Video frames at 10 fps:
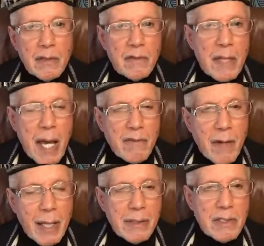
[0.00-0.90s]
of
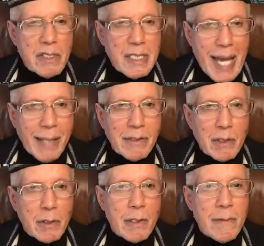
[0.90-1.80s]
nonviolence
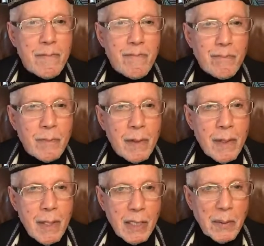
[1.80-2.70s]
tactically
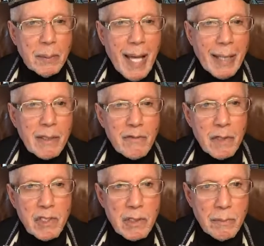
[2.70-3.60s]
in the Black
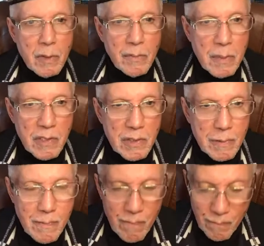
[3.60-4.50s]
Convention movements,
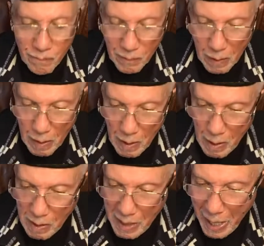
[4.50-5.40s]

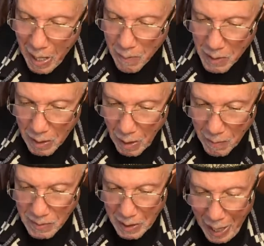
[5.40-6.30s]
now
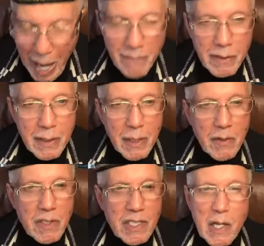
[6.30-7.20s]
becomes an advocate
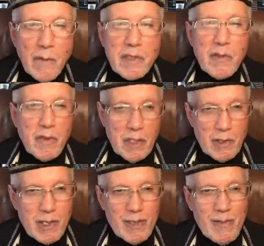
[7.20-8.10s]
of
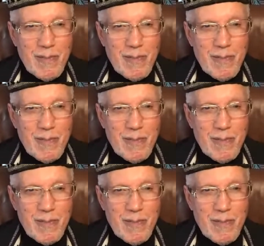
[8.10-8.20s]
self-defense.